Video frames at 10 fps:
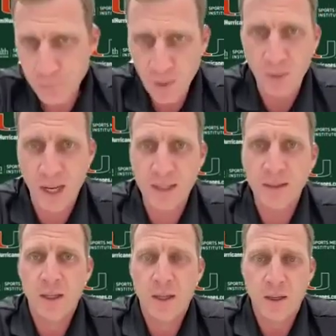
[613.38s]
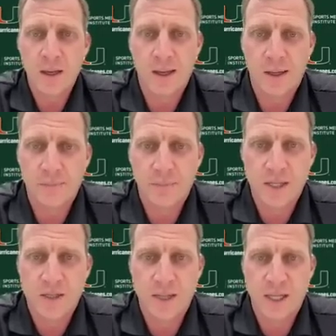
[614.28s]
but hey, um,
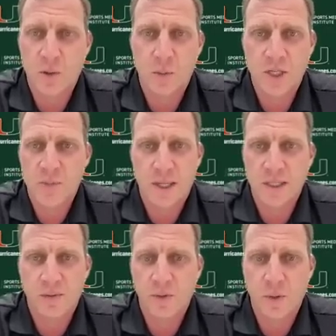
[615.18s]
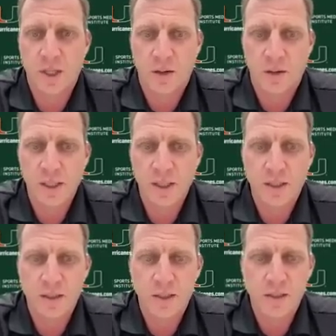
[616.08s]
that's that's what we expect every week in our league
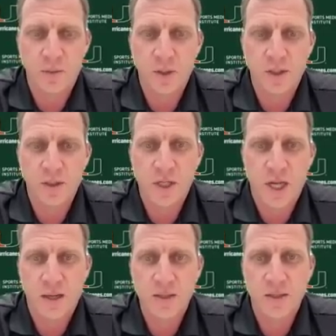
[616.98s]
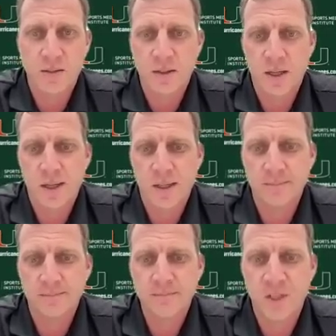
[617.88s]
is is a really good challenge, and
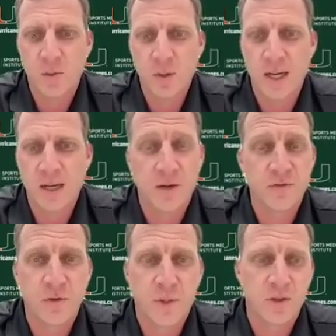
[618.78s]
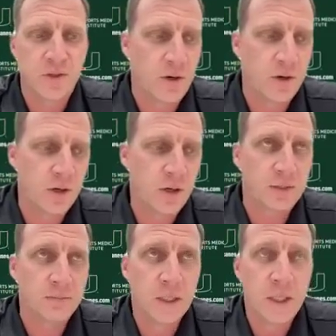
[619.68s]
um, you know we got to get off to a better start early,
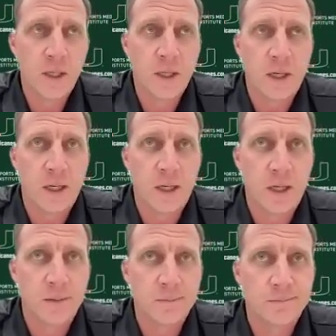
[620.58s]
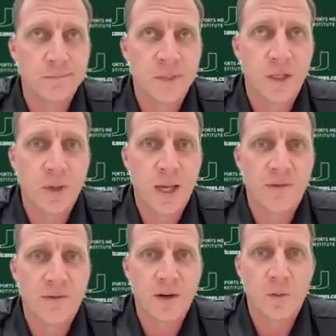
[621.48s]
and um, you know we got
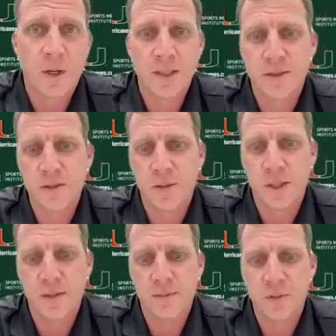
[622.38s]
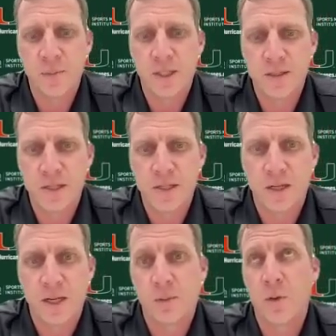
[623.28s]
to find a way to uh, to be
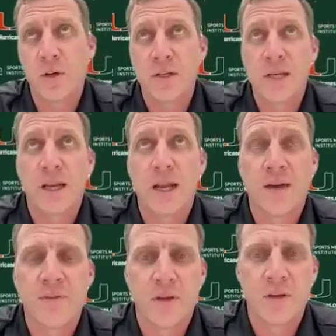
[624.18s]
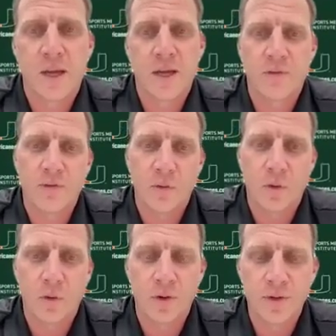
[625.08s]
consistent like we were in the second half the other night for four
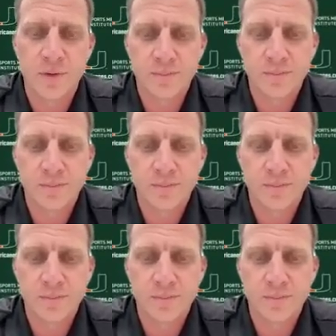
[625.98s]
quarters.